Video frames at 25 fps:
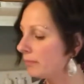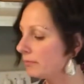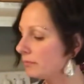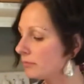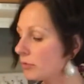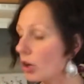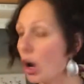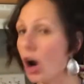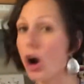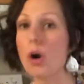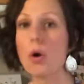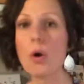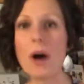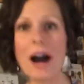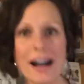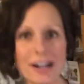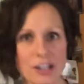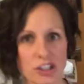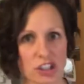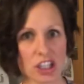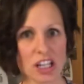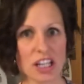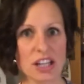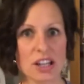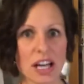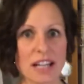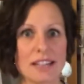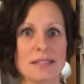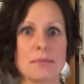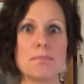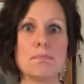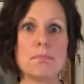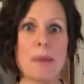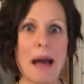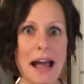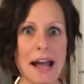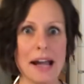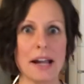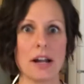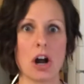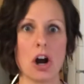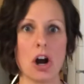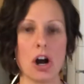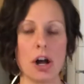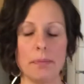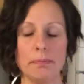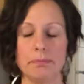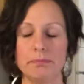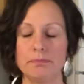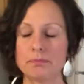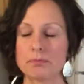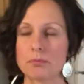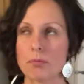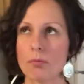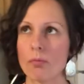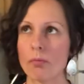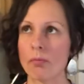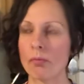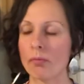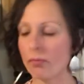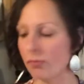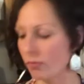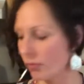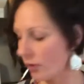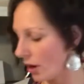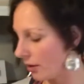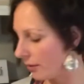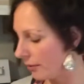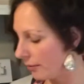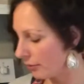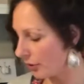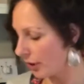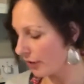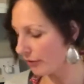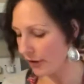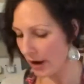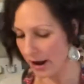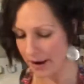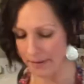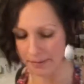Oh, actually, that's bang on. Fray.